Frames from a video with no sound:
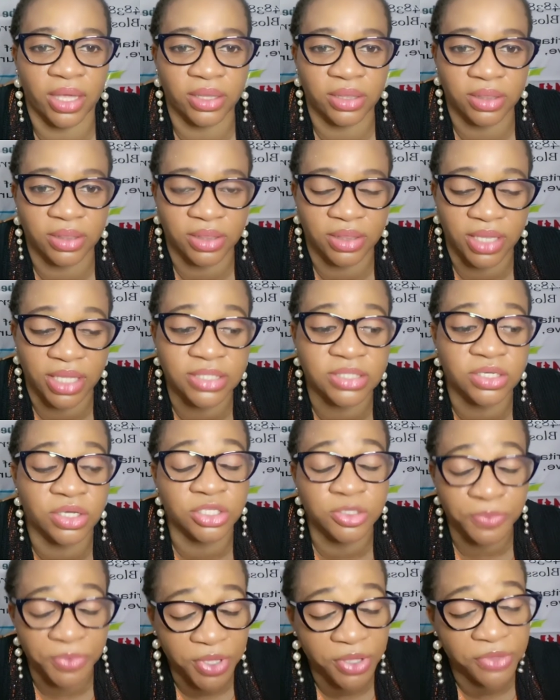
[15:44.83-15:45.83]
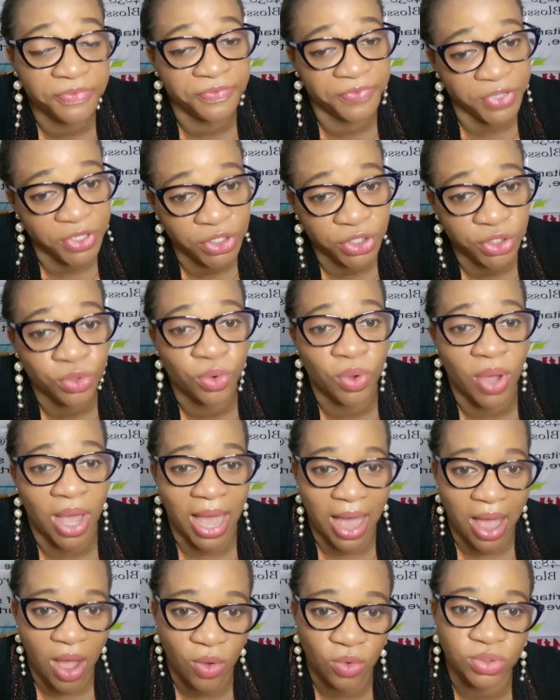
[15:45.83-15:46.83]
There's going to be a video
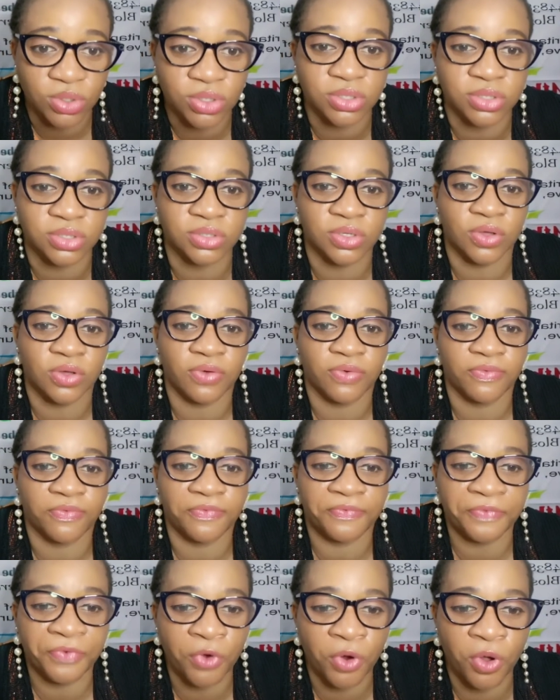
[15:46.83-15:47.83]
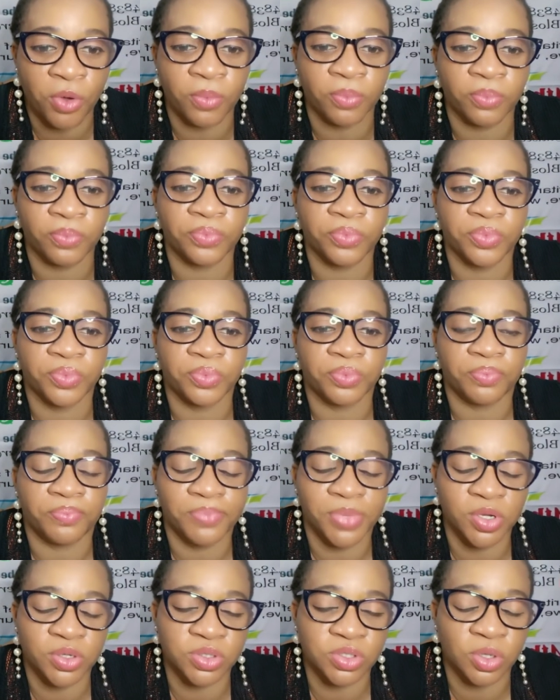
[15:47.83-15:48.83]
out from
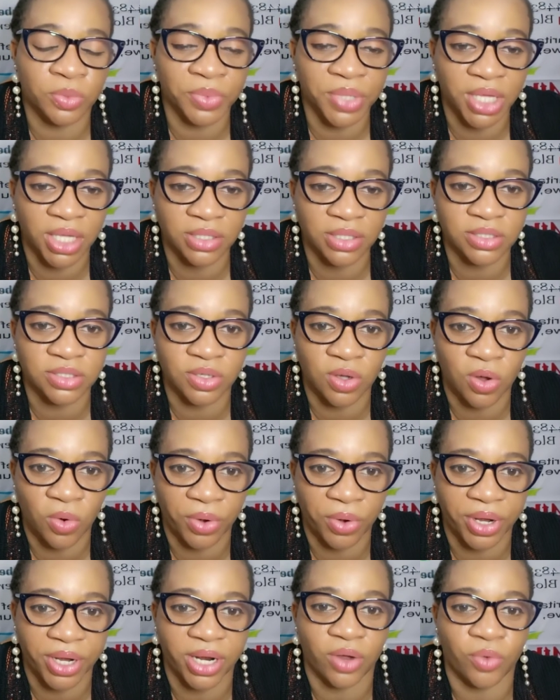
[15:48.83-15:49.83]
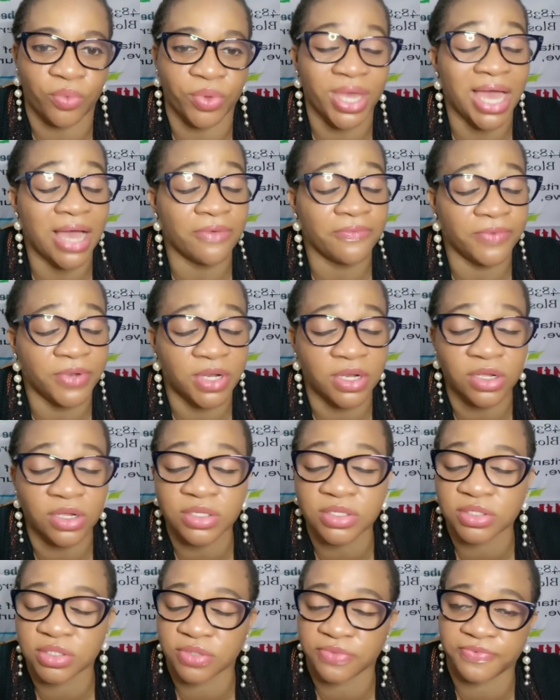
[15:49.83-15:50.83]
Blossom Kids Corner. We have
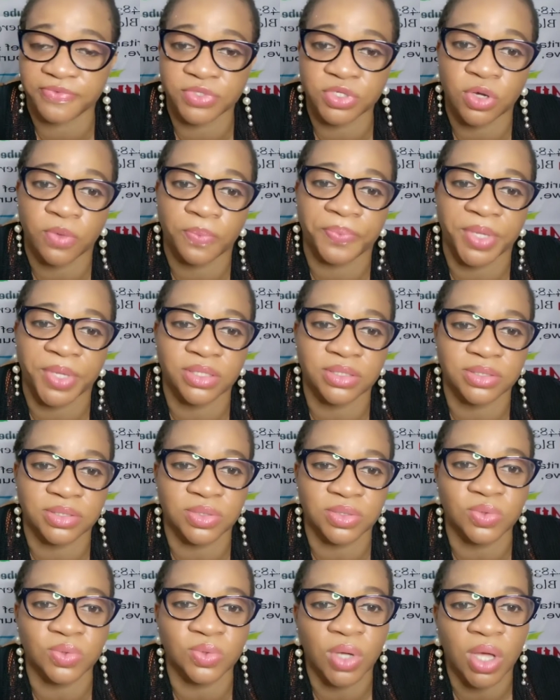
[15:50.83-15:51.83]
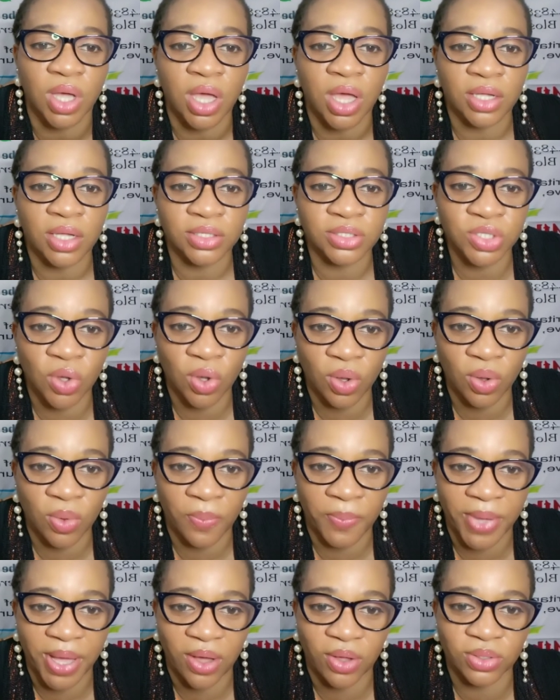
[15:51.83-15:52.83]
lots of topics to talk
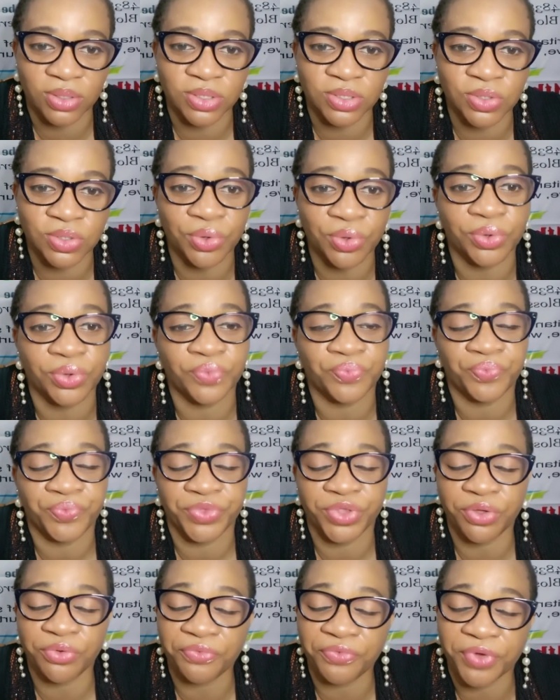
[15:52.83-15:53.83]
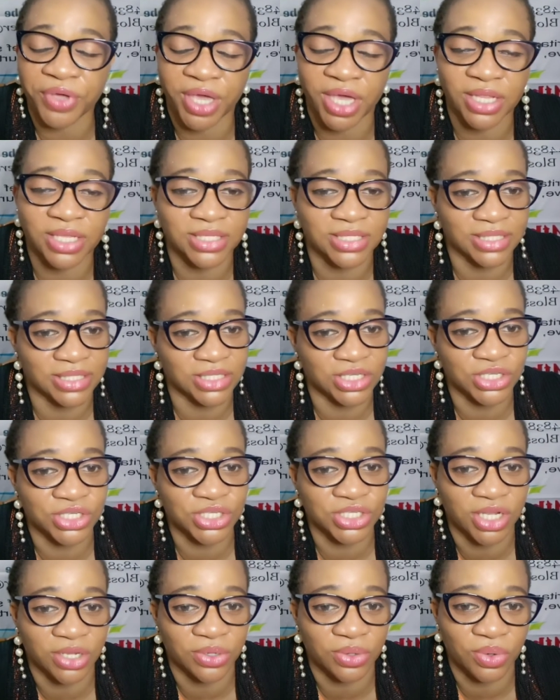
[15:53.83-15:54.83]
about. So don't forget, this is Chichi
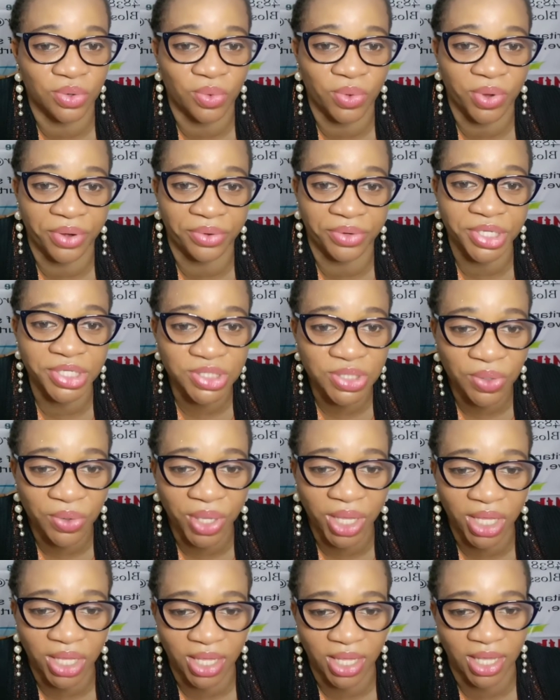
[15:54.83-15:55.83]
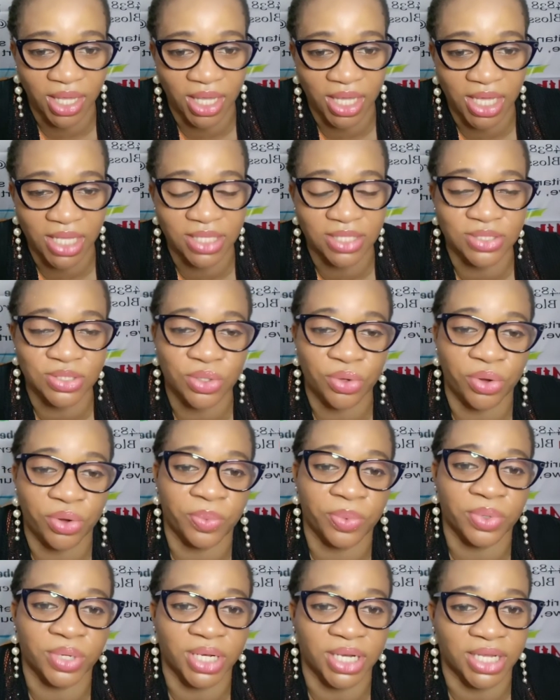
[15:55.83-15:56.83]
Dagogowari, so aka the
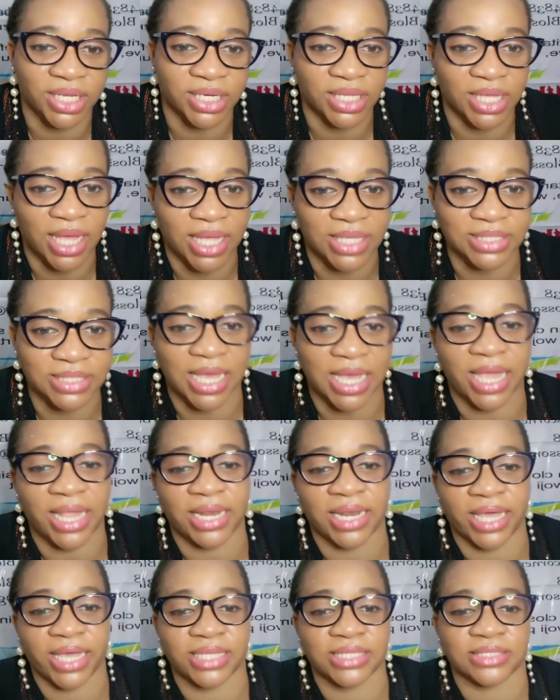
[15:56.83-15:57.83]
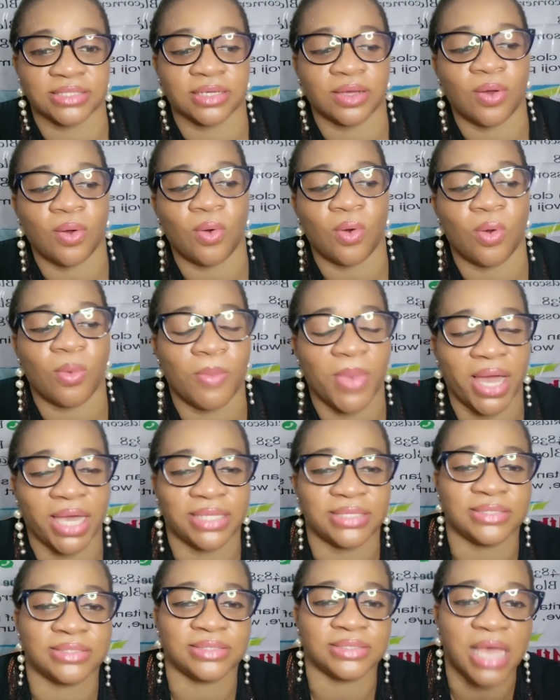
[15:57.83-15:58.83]
Storybook Lady, as I like to call
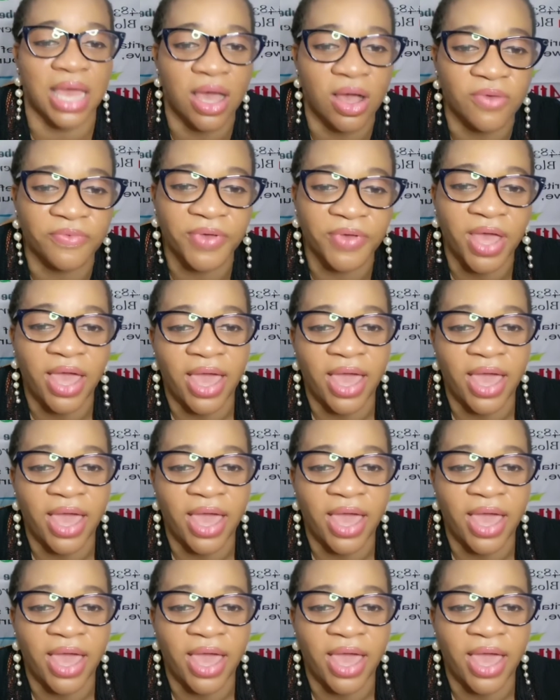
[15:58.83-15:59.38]
myself,